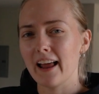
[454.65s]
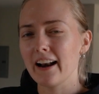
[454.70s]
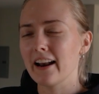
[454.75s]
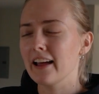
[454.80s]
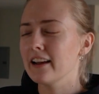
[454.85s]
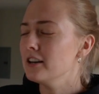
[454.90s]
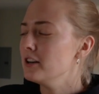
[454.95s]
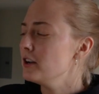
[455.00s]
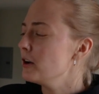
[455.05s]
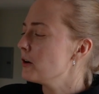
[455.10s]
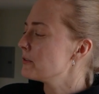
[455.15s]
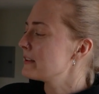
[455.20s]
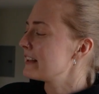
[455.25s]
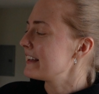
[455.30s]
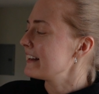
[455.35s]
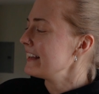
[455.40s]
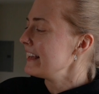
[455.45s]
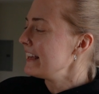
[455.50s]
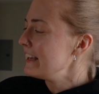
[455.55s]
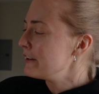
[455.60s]
And I know
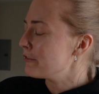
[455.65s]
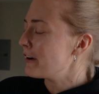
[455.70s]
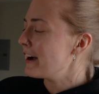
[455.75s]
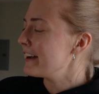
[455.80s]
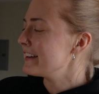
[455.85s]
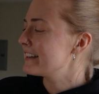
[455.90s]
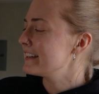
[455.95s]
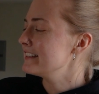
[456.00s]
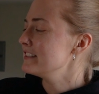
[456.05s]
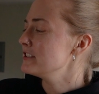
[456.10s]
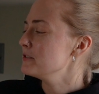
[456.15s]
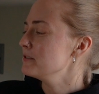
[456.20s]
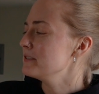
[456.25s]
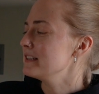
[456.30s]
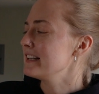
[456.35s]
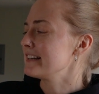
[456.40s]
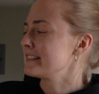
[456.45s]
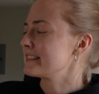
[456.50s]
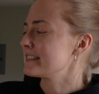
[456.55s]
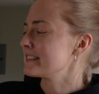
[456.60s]
that if I can do
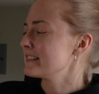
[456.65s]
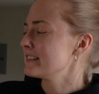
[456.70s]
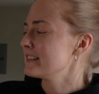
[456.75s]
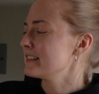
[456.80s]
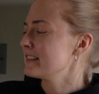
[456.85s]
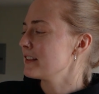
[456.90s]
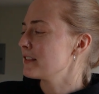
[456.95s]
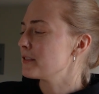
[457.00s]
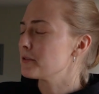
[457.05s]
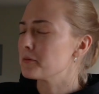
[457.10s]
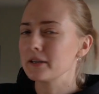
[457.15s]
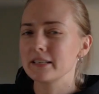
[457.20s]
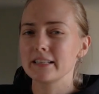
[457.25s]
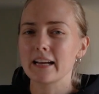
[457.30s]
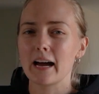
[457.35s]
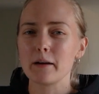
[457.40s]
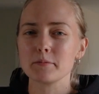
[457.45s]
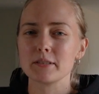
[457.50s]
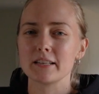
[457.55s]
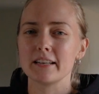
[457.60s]
this 3
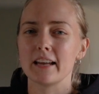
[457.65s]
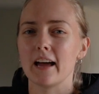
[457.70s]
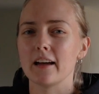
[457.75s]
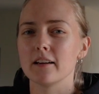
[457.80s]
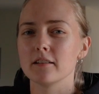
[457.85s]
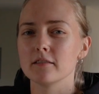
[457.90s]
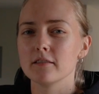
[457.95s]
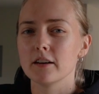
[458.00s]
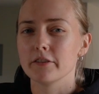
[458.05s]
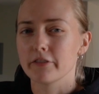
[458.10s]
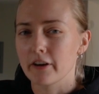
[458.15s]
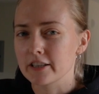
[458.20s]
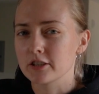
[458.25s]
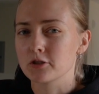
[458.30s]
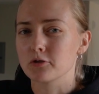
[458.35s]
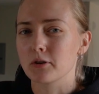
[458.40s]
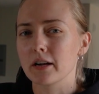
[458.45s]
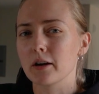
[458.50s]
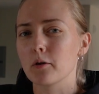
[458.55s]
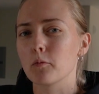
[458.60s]
times a day, if I
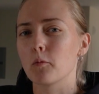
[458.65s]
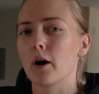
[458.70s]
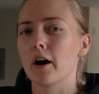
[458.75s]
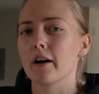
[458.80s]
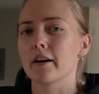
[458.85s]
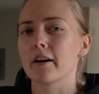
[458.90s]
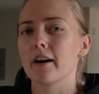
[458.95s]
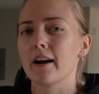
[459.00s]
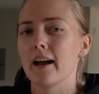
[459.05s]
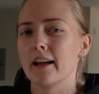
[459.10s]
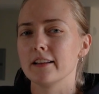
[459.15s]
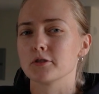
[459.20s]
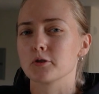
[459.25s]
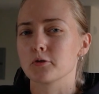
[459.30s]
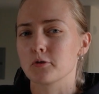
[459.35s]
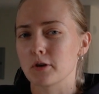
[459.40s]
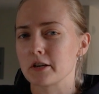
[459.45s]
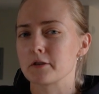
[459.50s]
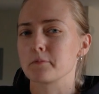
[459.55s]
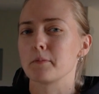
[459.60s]
drink water and
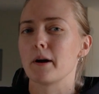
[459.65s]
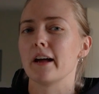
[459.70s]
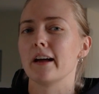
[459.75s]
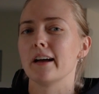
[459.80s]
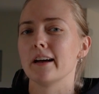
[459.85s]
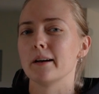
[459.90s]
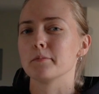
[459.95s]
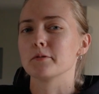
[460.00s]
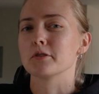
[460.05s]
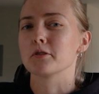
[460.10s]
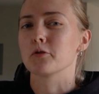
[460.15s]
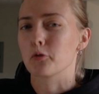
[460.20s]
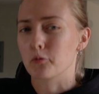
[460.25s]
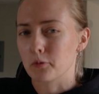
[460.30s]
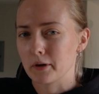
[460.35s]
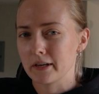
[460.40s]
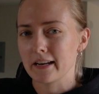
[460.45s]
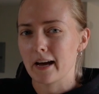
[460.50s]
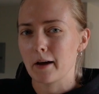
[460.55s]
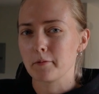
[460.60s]
stretch my hips
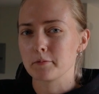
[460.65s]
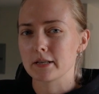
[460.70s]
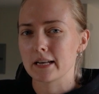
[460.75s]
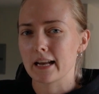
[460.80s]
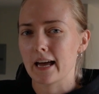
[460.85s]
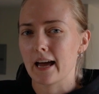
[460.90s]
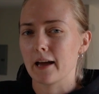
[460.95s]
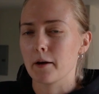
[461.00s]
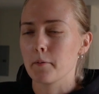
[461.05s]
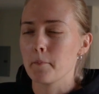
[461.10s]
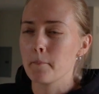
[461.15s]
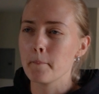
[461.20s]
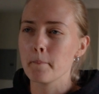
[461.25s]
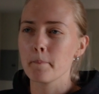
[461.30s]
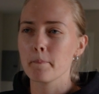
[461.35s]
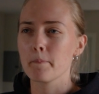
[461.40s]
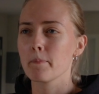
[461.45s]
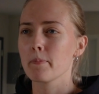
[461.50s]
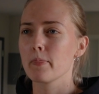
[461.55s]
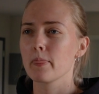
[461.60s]
3 times a day,
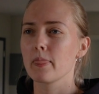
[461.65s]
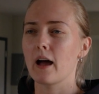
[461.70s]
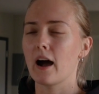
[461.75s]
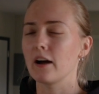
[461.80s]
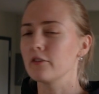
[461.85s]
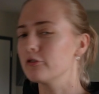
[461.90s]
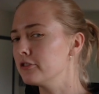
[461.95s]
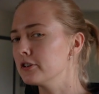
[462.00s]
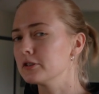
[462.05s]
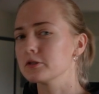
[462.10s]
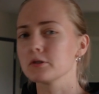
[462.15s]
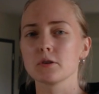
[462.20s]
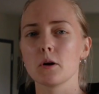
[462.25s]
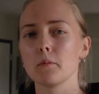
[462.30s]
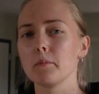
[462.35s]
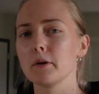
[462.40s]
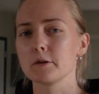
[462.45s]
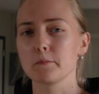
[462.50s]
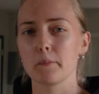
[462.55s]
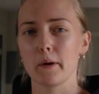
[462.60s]
I feel so
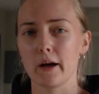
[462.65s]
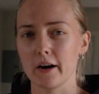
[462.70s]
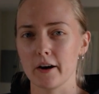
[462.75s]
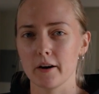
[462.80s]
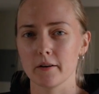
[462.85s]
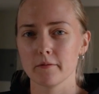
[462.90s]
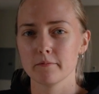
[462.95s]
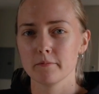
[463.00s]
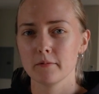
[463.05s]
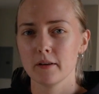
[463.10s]
much better.